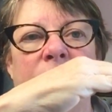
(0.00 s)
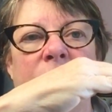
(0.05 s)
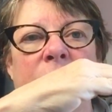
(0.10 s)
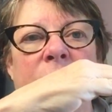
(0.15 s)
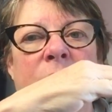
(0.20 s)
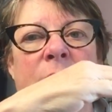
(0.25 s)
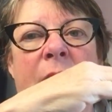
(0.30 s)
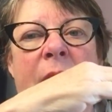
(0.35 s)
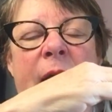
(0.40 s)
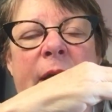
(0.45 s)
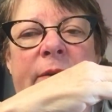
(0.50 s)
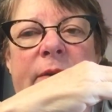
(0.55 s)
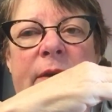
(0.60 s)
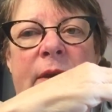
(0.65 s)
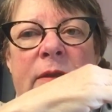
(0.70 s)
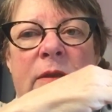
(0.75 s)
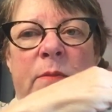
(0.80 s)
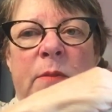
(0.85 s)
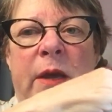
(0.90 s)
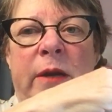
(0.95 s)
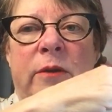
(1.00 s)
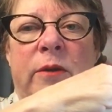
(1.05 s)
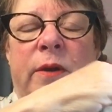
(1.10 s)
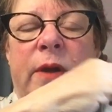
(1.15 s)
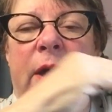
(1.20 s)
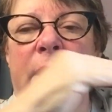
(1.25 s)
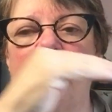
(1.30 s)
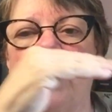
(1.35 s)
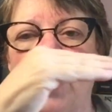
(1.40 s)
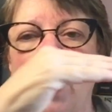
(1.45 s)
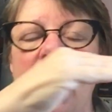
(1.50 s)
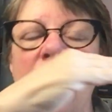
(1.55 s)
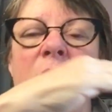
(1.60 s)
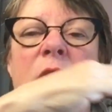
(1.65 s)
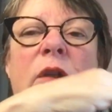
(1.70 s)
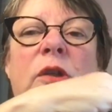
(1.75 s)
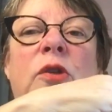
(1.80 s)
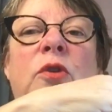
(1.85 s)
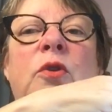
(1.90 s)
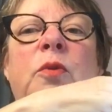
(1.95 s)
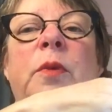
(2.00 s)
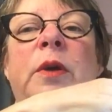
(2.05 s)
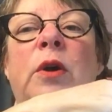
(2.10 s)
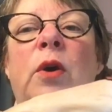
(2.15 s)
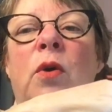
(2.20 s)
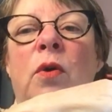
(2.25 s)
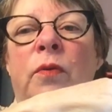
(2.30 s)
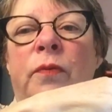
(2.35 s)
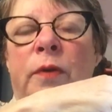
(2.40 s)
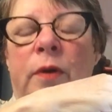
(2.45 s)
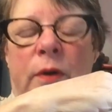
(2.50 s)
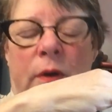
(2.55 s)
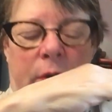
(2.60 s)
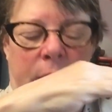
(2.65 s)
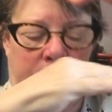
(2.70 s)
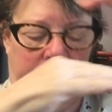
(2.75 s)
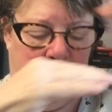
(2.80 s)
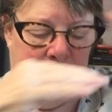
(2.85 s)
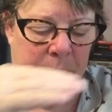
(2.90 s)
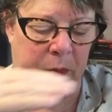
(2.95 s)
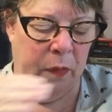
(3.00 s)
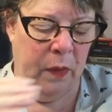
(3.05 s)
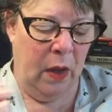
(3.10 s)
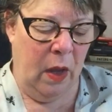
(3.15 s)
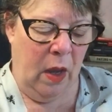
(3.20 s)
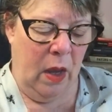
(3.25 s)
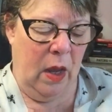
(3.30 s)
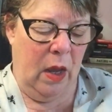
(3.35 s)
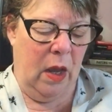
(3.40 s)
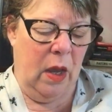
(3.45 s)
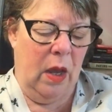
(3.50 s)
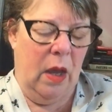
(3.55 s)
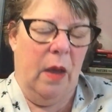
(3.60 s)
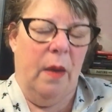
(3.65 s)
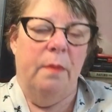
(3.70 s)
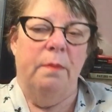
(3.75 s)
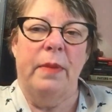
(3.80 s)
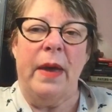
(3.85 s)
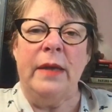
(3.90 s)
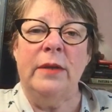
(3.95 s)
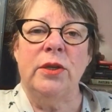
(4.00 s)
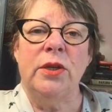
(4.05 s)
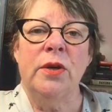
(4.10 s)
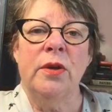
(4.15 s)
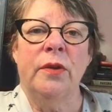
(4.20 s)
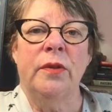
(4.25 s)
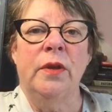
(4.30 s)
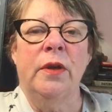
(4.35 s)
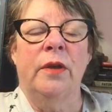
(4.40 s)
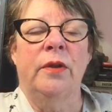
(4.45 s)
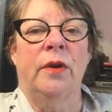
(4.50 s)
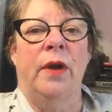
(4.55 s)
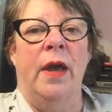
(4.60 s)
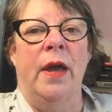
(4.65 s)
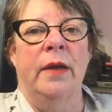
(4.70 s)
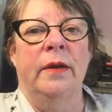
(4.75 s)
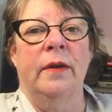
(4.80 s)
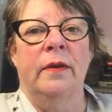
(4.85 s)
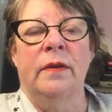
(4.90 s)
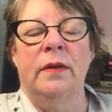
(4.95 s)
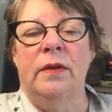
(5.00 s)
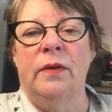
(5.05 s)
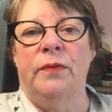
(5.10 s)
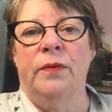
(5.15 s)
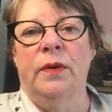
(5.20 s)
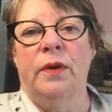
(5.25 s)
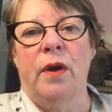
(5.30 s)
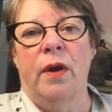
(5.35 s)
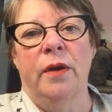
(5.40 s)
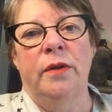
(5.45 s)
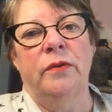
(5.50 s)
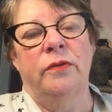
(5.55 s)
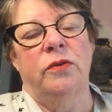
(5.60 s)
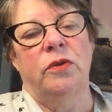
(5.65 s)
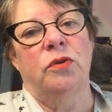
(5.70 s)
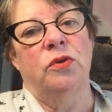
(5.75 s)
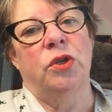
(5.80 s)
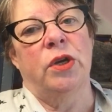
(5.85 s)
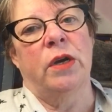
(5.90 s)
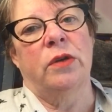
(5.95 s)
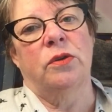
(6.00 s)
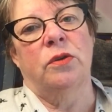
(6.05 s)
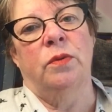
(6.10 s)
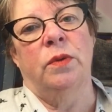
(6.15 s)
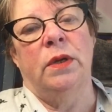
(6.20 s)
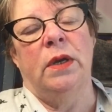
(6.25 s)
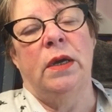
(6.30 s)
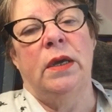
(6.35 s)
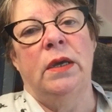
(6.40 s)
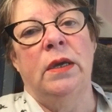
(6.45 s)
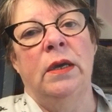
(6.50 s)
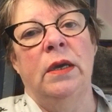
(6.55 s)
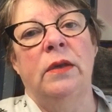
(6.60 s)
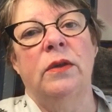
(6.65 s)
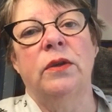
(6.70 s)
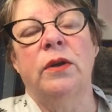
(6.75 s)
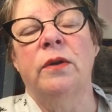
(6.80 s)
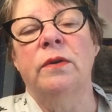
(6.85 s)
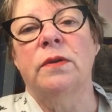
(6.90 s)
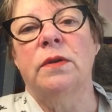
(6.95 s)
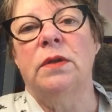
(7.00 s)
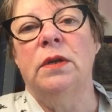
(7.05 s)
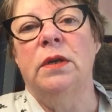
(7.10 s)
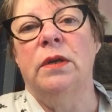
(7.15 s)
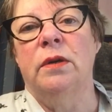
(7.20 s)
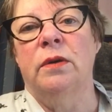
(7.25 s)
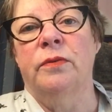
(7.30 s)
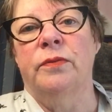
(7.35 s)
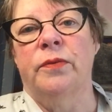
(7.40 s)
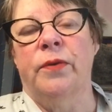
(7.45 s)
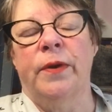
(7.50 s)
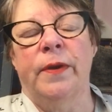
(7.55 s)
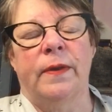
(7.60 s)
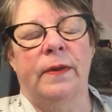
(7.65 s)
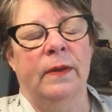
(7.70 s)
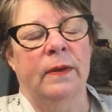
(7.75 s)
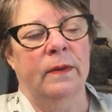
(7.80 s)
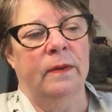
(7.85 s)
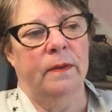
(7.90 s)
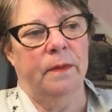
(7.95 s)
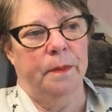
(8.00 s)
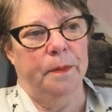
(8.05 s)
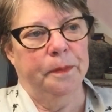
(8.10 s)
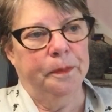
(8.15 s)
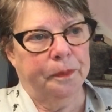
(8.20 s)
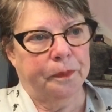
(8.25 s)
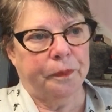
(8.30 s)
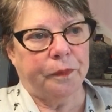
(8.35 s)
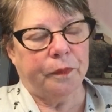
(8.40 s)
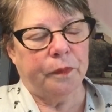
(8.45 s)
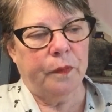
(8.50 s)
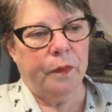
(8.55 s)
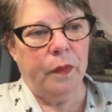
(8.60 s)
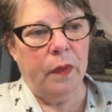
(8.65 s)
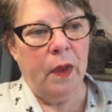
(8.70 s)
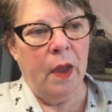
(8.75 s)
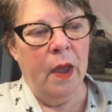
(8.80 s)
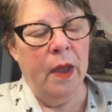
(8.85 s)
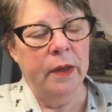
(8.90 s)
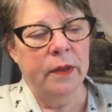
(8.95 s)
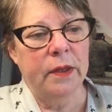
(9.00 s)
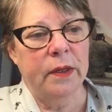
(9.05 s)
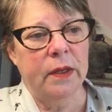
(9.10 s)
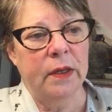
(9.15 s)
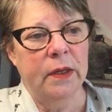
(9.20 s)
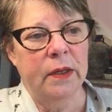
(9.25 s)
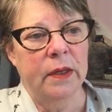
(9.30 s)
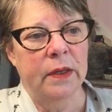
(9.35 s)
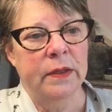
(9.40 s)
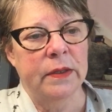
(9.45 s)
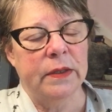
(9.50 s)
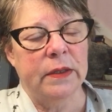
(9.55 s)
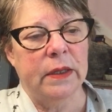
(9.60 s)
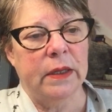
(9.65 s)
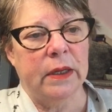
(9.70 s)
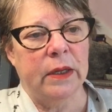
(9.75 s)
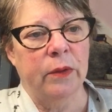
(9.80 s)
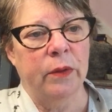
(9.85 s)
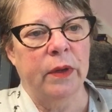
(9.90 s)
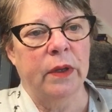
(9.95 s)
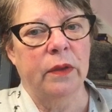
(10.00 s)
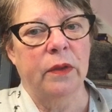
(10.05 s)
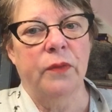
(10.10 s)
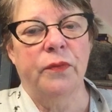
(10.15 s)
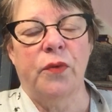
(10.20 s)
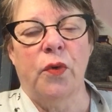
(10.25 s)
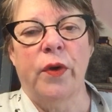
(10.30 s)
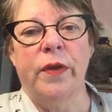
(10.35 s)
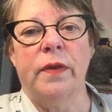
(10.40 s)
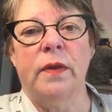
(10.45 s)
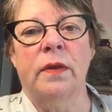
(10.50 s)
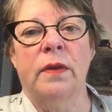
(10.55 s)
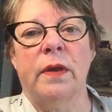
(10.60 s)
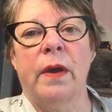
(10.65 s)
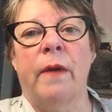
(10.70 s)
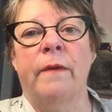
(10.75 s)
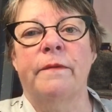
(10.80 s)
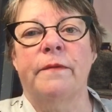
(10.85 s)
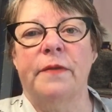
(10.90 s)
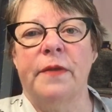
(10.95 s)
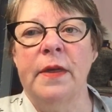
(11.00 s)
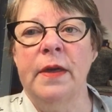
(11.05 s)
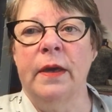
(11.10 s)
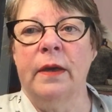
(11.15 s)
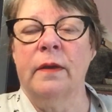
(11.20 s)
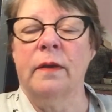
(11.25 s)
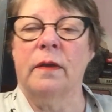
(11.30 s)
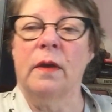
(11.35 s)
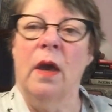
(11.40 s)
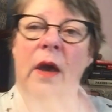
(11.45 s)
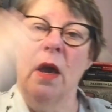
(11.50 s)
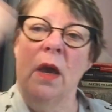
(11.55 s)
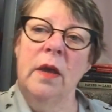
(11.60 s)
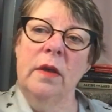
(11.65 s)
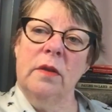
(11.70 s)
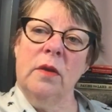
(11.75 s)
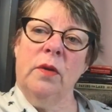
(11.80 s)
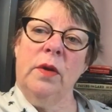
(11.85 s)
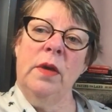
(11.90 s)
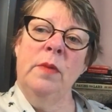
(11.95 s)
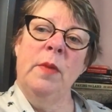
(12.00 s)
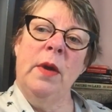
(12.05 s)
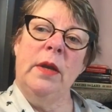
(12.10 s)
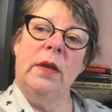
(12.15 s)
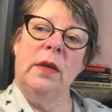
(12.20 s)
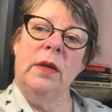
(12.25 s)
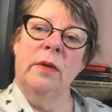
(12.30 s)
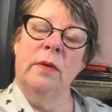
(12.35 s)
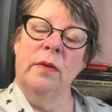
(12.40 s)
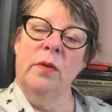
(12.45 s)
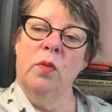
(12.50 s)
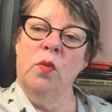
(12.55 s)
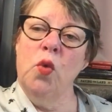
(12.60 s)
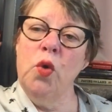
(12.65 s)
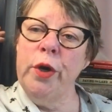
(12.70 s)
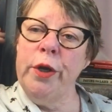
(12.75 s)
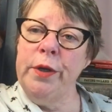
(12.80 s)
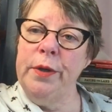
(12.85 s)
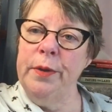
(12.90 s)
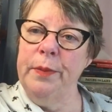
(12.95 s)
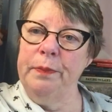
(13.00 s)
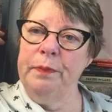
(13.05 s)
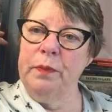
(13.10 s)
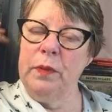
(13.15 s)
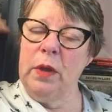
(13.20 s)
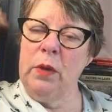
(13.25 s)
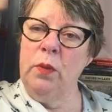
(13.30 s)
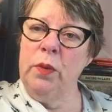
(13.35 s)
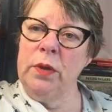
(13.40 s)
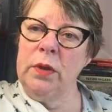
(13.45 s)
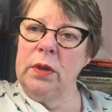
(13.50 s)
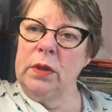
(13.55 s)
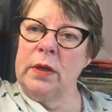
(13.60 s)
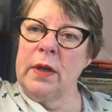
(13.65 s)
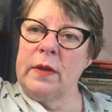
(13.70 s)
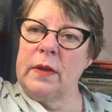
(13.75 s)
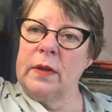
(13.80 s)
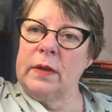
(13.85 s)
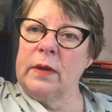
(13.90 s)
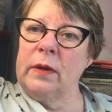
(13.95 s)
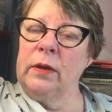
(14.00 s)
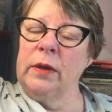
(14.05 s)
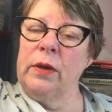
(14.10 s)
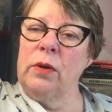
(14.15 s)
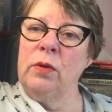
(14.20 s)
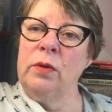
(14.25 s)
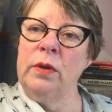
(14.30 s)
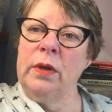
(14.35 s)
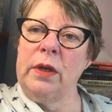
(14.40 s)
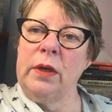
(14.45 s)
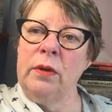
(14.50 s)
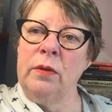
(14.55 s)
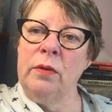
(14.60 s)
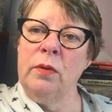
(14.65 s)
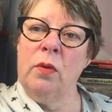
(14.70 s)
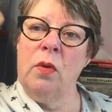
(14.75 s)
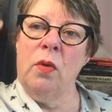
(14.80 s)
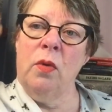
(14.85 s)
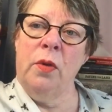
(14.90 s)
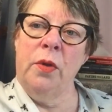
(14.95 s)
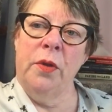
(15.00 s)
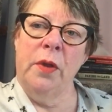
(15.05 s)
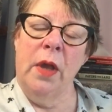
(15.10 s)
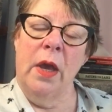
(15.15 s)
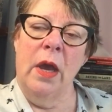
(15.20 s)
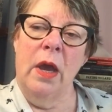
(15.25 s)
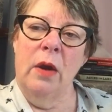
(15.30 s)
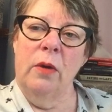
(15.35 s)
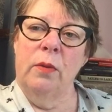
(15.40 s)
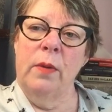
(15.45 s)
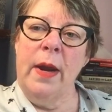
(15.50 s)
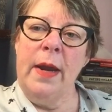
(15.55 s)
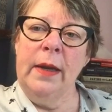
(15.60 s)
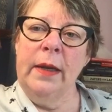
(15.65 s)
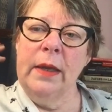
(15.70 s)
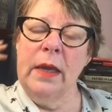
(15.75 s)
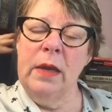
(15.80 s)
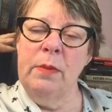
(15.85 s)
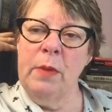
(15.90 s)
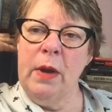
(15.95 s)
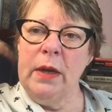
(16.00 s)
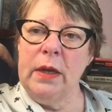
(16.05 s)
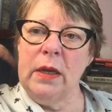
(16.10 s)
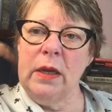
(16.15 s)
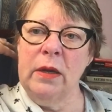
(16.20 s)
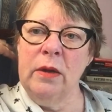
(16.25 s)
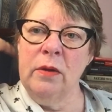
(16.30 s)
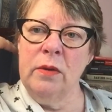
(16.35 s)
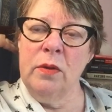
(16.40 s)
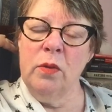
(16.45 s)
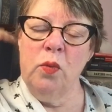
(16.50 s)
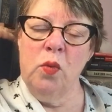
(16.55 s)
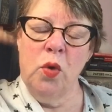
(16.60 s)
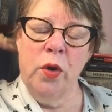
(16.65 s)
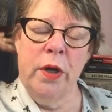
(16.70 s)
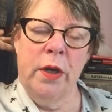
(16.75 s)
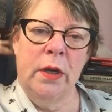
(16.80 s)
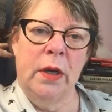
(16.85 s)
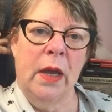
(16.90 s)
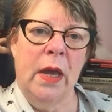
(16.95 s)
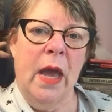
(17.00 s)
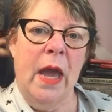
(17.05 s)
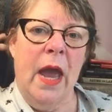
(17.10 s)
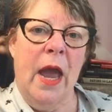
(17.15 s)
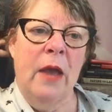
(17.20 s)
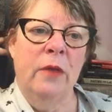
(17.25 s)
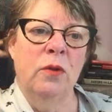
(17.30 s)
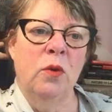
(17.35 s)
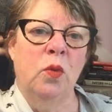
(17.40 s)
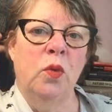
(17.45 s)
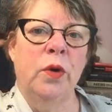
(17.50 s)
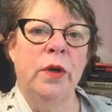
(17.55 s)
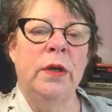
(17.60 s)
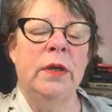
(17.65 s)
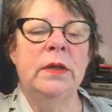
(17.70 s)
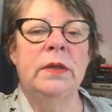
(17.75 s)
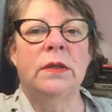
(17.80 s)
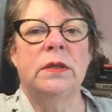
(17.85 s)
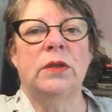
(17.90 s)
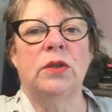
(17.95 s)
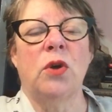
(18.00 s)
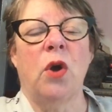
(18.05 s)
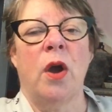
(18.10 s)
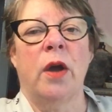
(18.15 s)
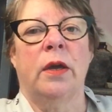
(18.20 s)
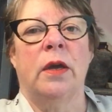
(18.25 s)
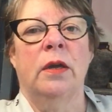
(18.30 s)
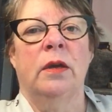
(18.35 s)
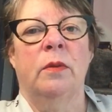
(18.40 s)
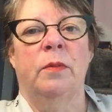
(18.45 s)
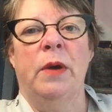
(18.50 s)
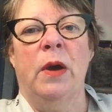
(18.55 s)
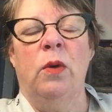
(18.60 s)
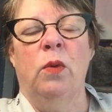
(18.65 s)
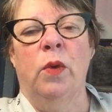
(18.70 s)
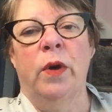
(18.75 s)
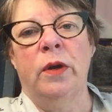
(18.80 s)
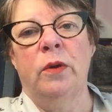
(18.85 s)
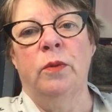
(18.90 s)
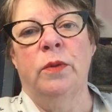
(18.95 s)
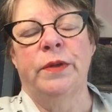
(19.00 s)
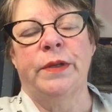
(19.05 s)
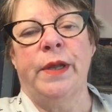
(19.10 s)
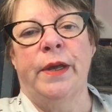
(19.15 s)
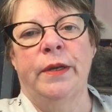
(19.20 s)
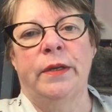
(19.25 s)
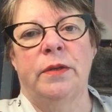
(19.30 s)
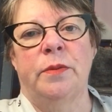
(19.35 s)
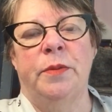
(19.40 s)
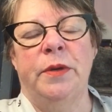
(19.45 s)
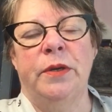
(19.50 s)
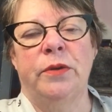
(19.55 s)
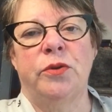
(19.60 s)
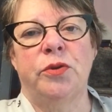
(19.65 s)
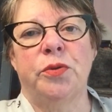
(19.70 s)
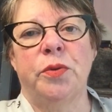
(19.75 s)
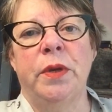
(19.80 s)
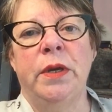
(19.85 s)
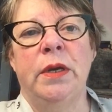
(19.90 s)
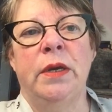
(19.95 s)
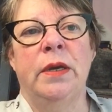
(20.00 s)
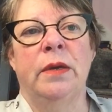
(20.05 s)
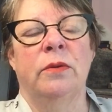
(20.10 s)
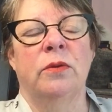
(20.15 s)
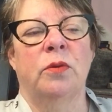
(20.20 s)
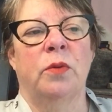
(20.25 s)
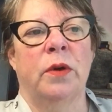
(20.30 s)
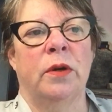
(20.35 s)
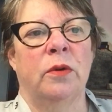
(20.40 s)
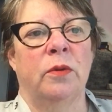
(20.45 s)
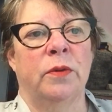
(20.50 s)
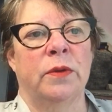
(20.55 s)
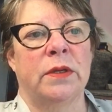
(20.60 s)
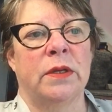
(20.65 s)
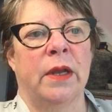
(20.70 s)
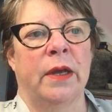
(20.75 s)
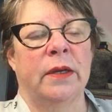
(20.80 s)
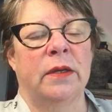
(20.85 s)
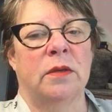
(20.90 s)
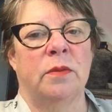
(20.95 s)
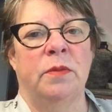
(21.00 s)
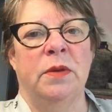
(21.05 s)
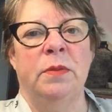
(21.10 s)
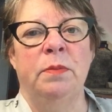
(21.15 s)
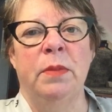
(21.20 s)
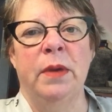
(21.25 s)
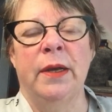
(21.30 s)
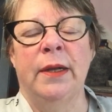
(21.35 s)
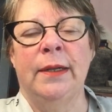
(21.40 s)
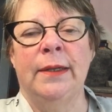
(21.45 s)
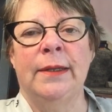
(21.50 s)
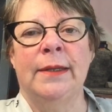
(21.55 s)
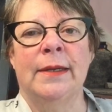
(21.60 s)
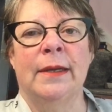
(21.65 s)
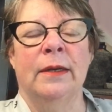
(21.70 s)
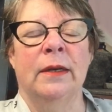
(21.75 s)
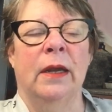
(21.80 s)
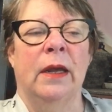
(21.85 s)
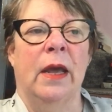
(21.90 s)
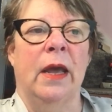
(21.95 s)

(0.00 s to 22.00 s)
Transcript: mess and the mental health looming over her. Benji, on the other hand, has a different kind of trajectory. He starts to hear voices, and he is hearing the voices of things. So he might hear the wood. He wouldn't necessarily hear the whole railing. He might hear the wood. And the wood is talking about what it was like to be a tree, and what it was like to be milled, and